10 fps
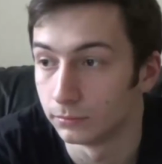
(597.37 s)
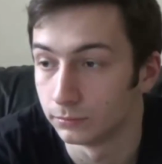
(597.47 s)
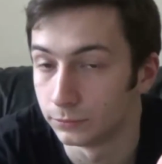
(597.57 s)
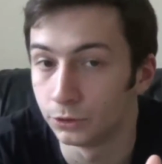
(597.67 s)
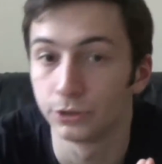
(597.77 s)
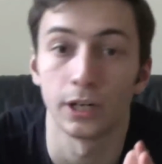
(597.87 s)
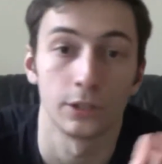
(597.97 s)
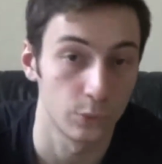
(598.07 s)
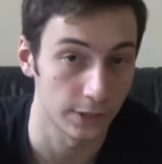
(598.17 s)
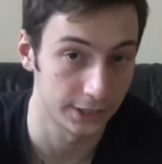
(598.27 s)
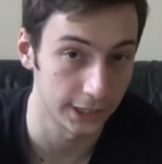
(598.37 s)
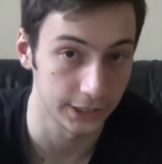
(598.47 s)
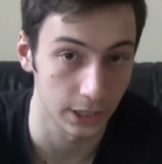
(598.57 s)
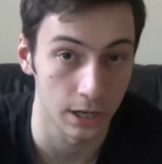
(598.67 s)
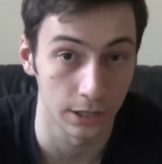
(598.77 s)
start with 6
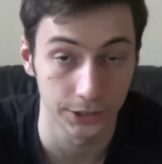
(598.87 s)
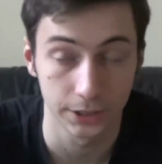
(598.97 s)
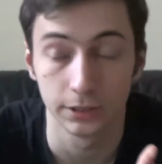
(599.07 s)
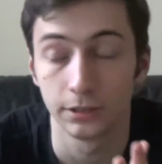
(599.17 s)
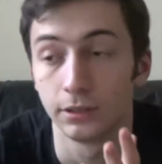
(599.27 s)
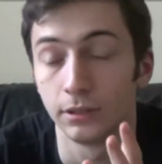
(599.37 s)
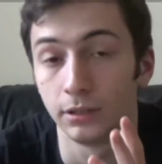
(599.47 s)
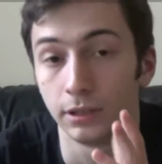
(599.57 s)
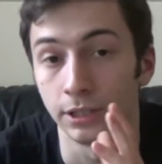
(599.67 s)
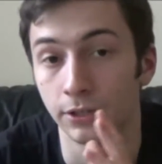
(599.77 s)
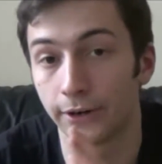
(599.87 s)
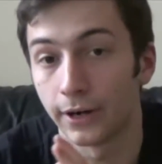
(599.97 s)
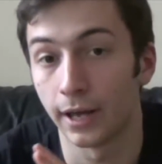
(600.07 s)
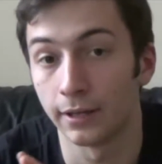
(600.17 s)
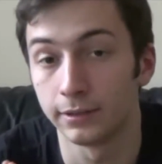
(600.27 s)
cards. in your hand,
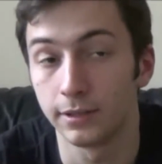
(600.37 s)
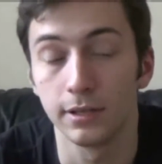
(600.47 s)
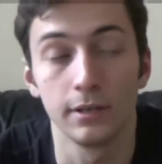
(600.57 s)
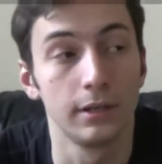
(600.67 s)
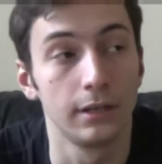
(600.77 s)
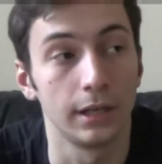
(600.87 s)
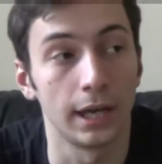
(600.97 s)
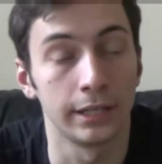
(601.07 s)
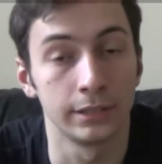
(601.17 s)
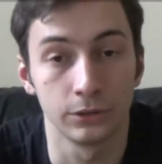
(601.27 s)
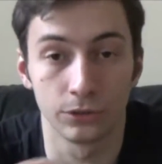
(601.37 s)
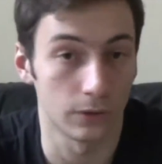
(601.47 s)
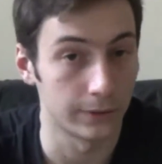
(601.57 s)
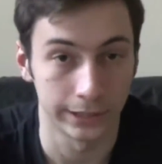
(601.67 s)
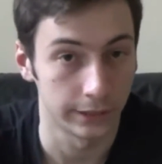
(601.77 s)
and you draw on
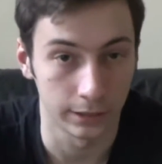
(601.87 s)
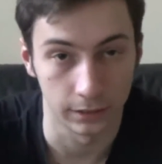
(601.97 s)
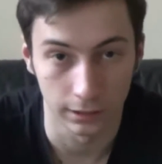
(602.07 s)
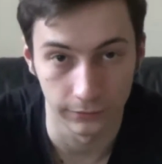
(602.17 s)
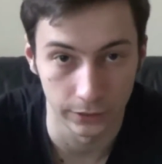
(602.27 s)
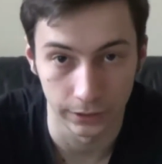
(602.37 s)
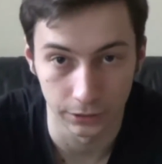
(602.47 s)
it every turn